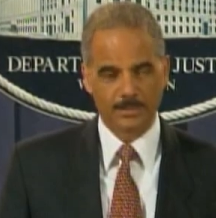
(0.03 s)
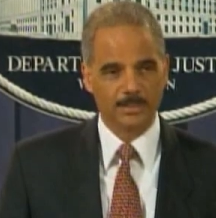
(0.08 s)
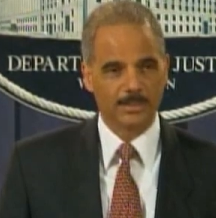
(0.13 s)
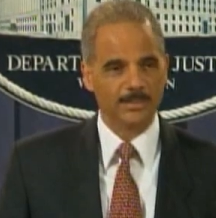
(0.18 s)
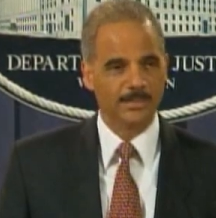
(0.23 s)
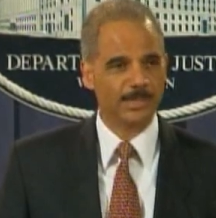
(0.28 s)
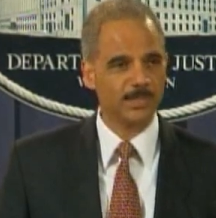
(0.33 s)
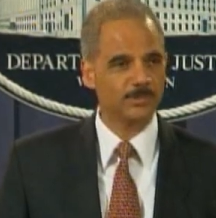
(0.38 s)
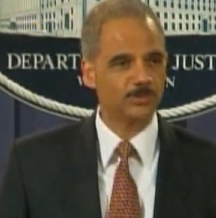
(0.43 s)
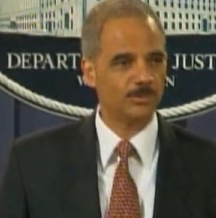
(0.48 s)

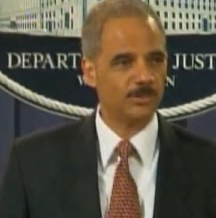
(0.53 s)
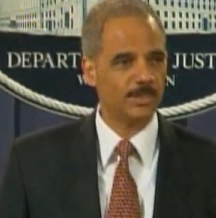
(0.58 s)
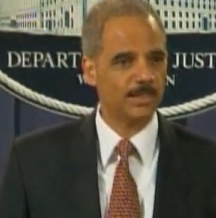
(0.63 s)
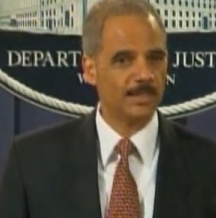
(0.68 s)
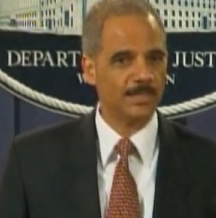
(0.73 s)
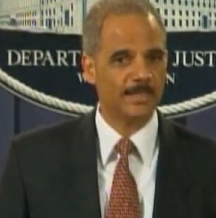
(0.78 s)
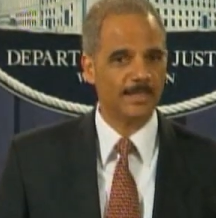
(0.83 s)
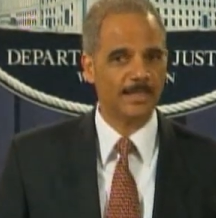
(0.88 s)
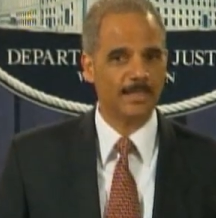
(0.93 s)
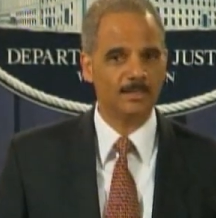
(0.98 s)

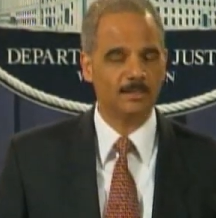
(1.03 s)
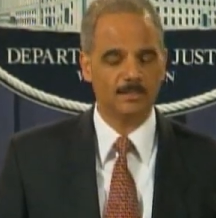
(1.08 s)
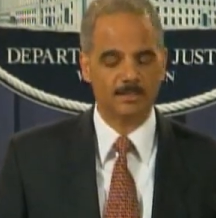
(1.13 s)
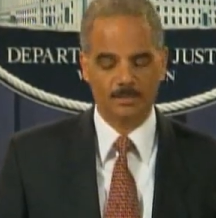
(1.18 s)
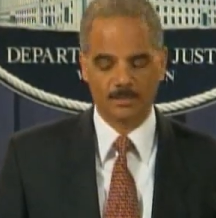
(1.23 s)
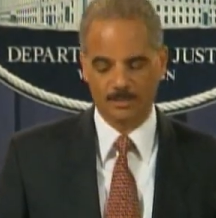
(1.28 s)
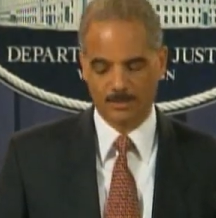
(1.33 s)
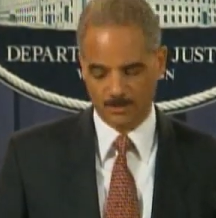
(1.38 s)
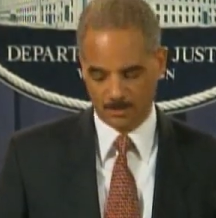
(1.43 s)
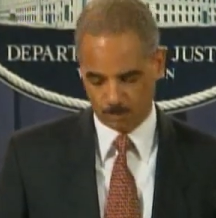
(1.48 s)
Yesterday and
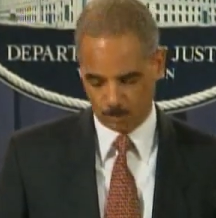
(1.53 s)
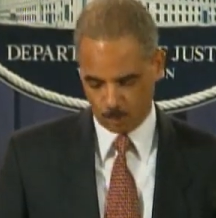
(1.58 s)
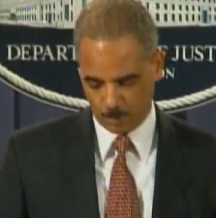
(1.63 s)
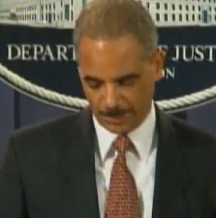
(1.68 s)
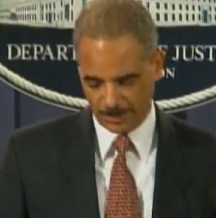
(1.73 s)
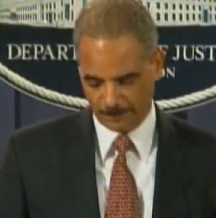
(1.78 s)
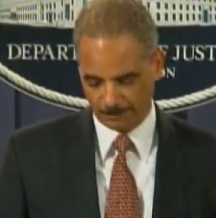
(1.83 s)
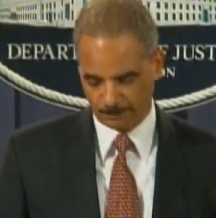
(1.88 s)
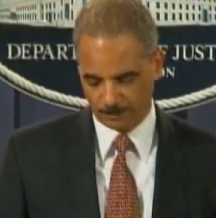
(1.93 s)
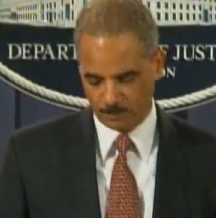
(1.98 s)
this
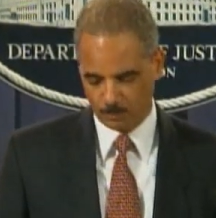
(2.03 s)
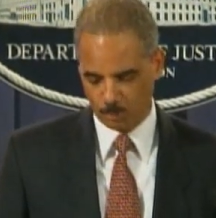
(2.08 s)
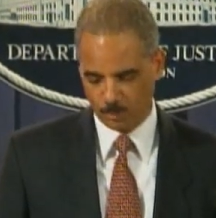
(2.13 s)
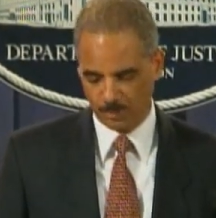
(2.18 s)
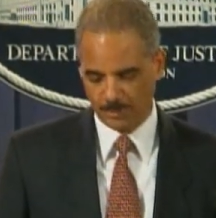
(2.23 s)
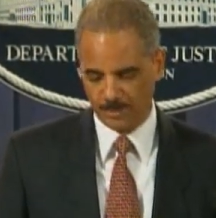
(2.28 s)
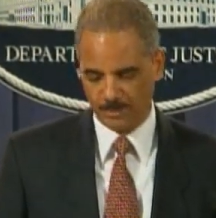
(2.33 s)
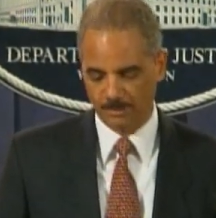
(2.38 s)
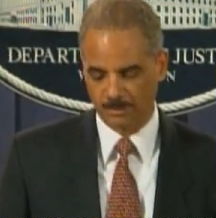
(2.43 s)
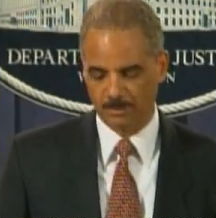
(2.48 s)
morning,
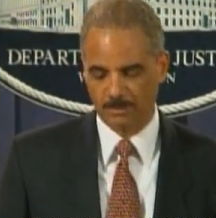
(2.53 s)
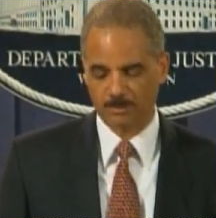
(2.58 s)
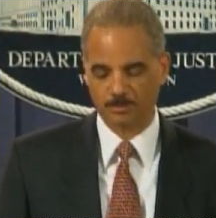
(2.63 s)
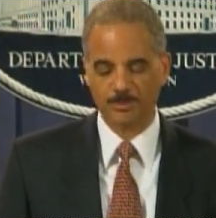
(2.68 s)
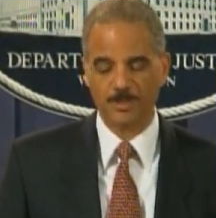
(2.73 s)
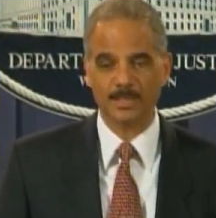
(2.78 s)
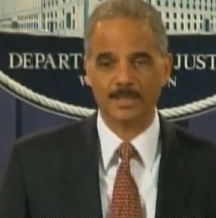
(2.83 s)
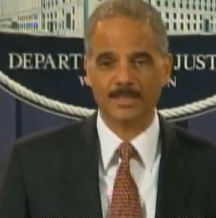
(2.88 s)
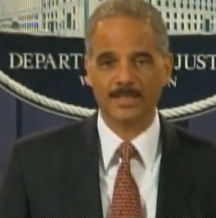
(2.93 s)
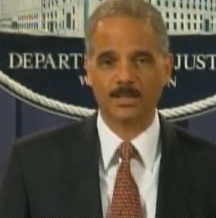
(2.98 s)
more than
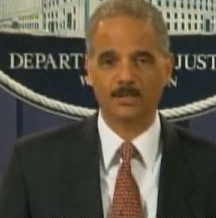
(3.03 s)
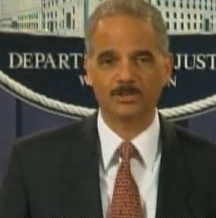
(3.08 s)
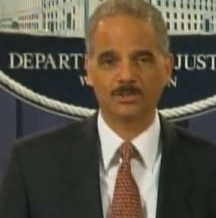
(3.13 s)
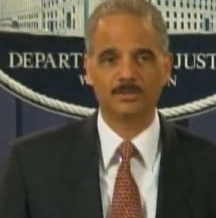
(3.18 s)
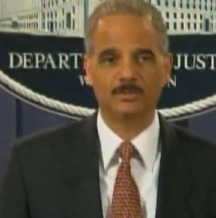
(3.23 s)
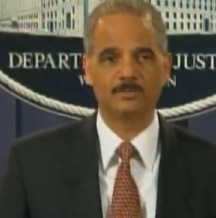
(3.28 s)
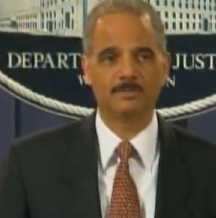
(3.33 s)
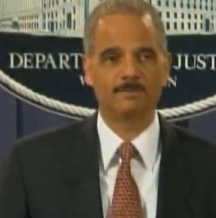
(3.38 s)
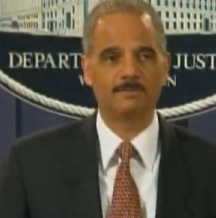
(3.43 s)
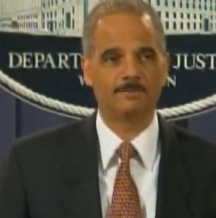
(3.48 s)
three
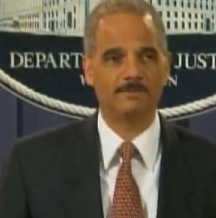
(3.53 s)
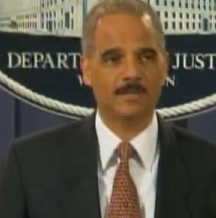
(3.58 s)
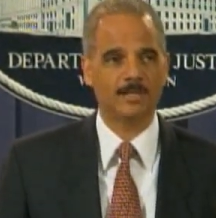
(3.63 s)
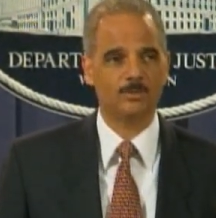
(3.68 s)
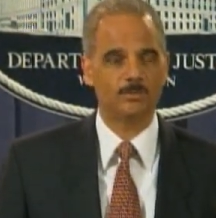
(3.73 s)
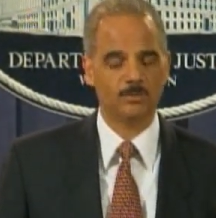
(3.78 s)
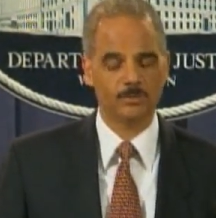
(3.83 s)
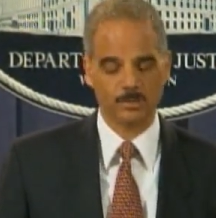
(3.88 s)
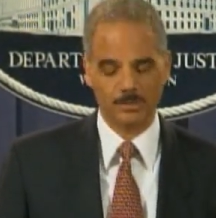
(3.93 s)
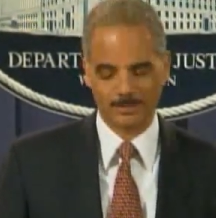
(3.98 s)
thousand
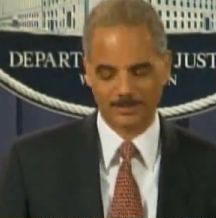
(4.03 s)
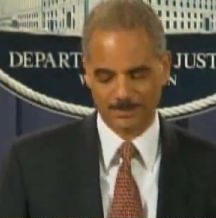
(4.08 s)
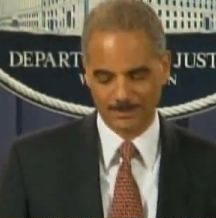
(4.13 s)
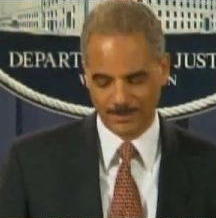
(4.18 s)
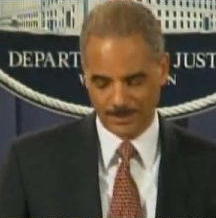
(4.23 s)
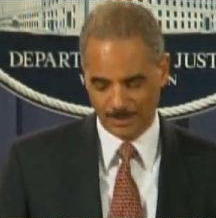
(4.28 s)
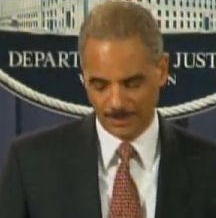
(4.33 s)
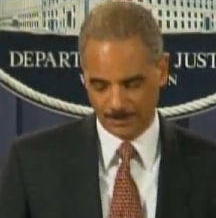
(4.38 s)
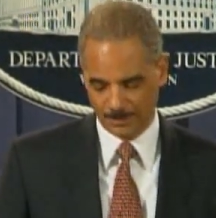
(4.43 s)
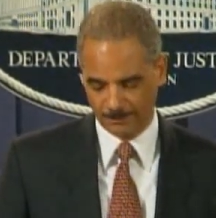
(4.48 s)
federal,
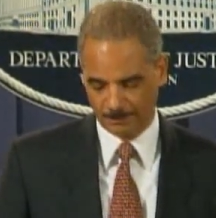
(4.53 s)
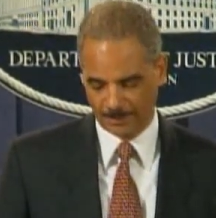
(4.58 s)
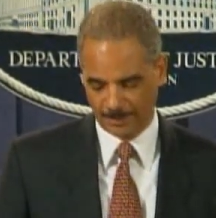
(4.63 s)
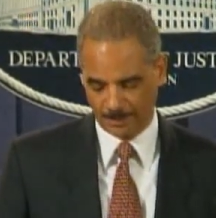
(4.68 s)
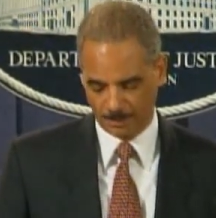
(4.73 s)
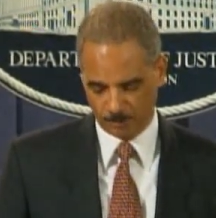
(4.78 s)
state,